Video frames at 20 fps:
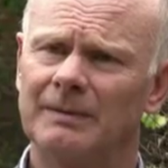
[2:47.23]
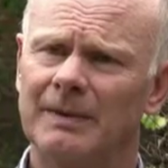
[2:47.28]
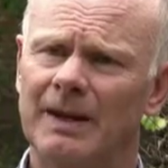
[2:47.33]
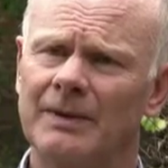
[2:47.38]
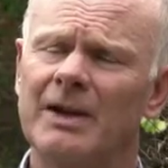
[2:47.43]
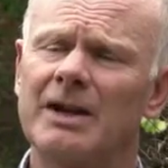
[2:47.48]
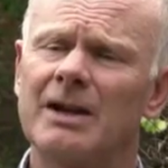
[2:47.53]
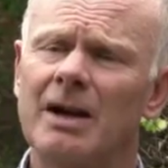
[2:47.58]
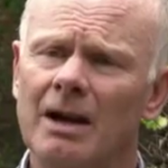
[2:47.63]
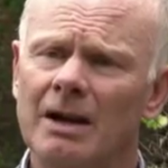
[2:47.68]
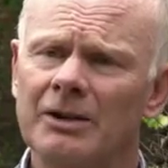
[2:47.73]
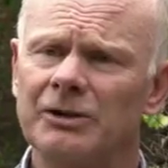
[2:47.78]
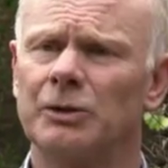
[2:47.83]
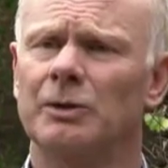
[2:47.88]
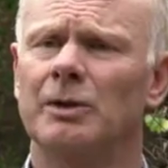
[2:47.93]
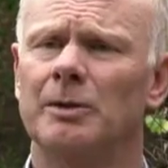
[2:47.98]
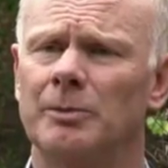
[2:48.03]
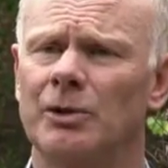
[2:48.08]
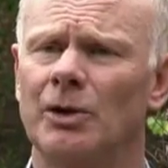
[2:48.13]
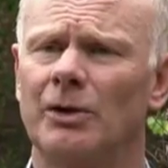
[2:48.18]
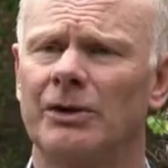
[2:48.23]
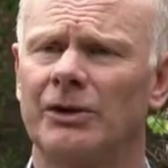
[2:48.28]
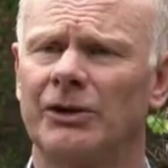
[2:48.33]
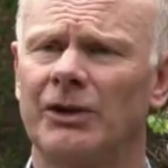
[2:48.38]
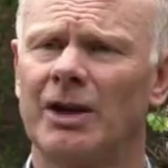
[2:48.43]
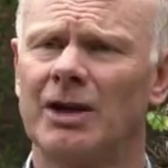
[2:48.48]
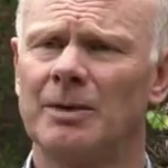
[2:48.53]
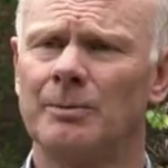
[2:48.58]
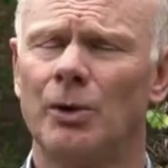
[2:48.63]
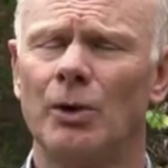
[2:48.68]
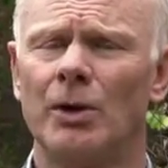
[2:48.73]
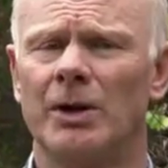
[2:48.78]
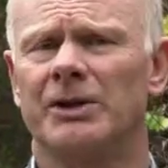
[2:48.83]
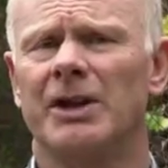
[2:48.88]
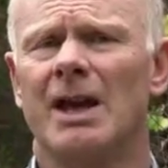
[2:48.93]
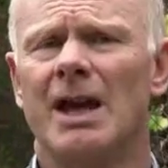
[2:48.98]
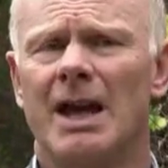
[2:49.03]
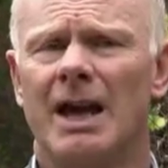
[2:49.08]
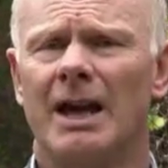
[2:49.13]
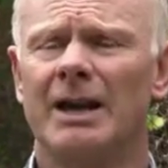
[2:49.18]
And they can't do it beyond a certain
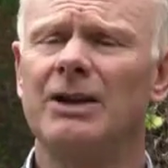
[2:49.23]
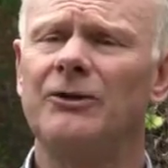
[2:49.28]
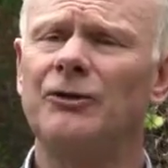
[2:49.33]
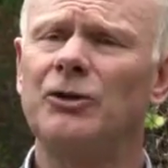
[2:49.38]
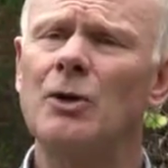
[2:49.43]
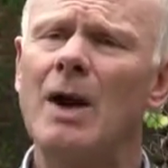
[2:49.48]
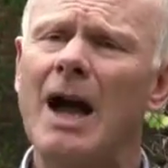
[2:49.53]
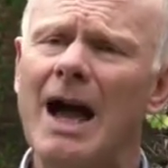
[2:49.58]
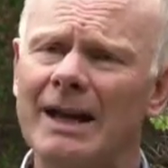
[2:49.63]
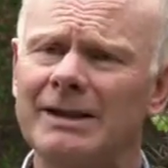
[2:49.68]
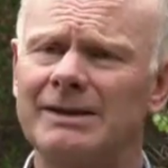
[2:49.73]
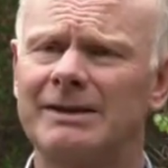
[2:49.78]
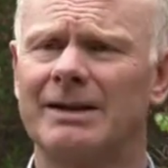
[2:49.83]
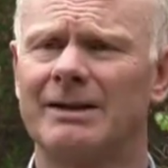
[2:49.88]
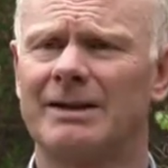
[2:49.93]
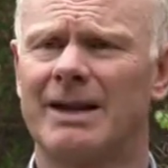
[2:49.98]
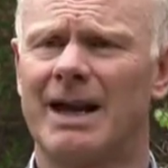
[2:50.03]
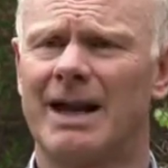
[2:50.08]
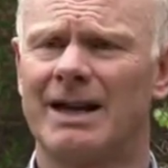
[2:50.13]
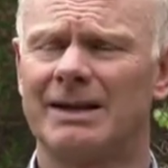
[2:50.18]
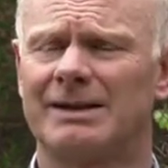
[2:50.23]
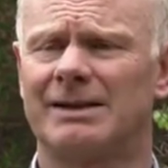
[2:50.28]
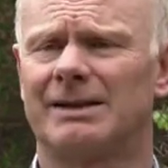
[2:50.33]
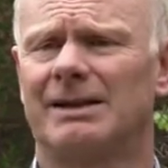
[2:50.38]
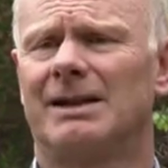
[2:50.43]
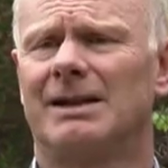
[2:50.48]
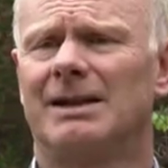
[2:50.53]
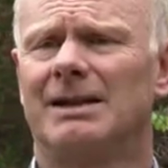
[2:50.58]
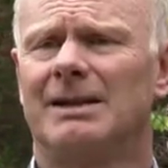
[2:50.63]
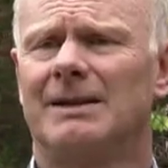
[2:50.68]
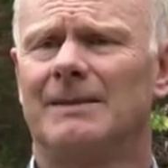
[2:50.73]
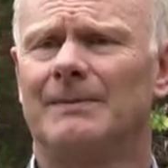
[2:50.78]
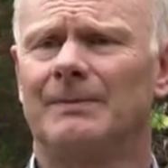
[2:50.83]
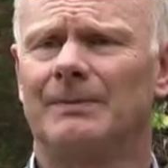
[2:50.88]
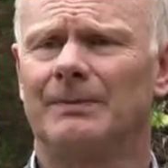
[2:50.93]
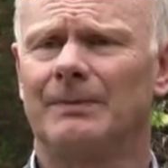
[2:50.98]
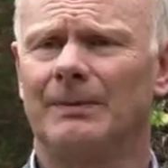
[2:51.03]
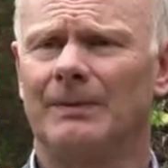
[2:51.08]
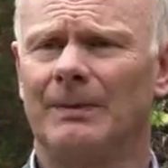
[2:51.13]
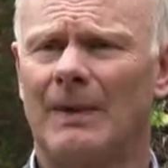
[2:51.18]
point. And if you add to that
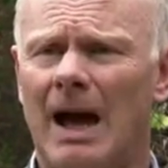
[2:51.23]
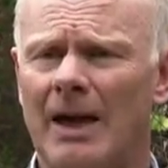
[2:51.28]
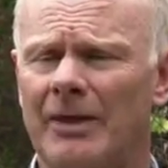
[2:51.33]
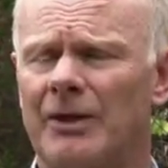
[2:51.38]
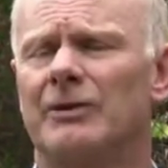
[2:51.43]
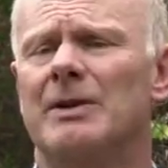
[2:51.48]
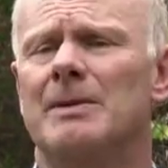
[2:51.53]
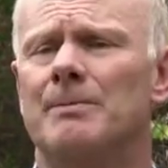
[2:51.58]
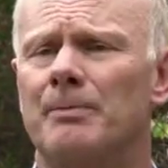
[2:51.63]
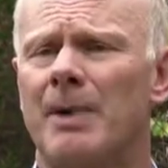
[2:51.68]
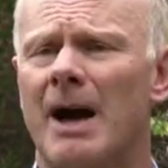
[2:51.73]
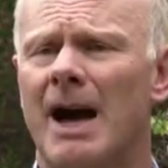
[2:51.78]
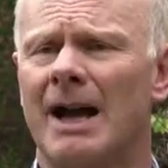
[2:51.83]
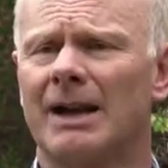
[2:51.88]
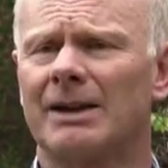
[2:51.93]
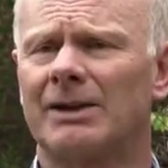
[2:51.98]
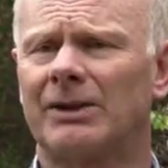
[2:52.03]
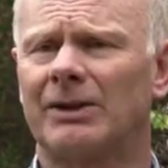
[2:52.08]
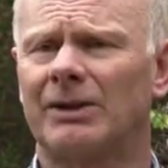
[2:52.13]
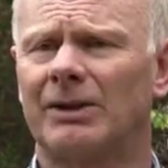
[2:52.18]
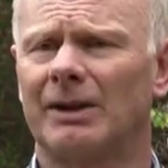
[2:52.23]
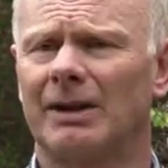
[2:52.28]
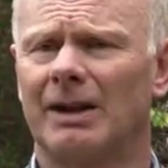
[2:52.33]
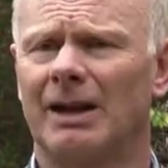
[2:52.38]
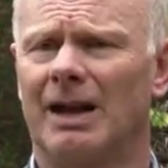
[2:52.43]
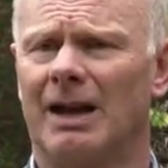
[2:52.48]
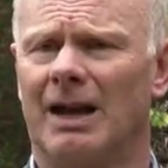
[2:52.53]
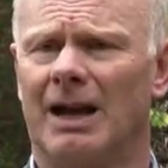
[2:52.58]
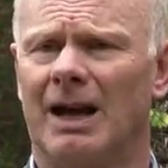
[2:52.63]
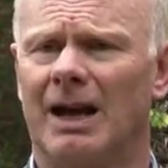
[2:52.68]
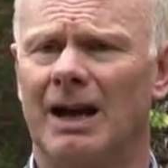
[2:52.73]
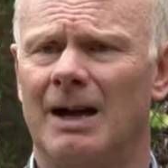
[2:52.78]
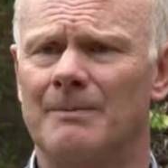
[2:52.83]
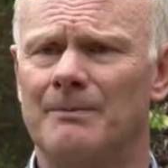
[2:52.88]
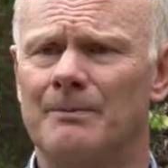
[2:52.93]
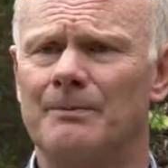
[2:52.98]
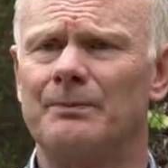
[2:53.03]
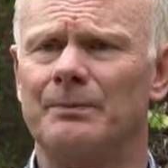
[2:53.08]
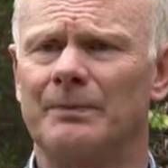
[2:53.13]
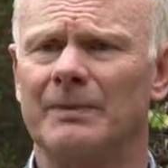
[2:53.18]
other impacts,
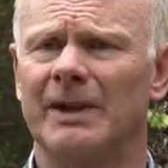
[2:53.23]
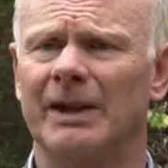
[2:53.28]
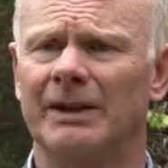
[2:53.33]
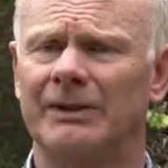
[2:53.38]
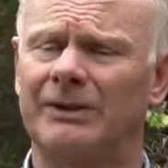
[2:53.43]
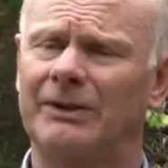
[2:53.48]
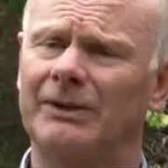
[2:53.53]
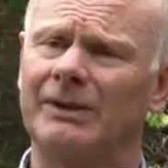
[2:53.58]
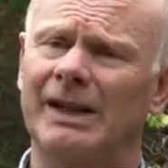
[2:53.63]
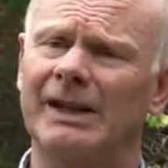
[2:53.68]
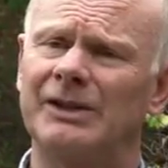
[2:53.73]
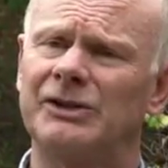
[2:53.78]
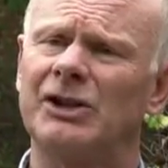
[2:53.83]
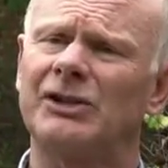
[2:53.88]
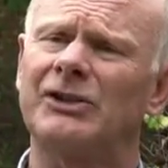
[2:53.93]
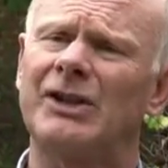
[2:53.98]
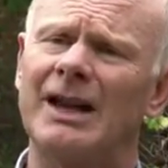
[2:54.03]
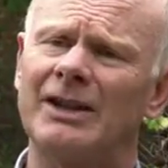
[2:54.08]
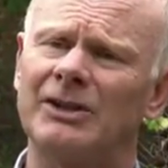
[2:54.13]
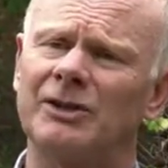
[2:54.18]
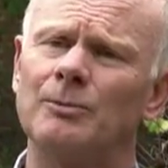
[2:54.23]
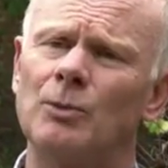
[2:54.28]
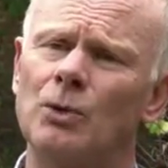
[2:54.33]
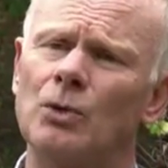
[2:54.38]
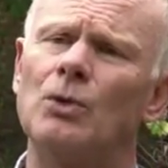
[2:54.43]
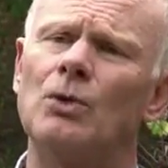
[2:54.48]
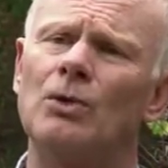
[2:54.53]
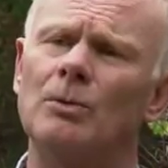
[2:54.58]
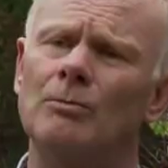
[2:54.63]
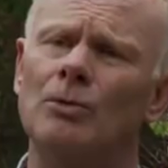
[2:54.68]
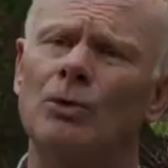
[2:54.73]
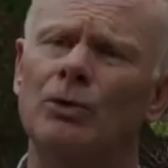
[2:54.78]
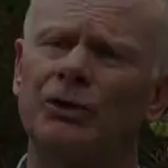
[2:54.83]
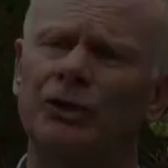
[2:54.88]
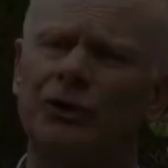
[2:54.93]
um, it's, it just adds more, more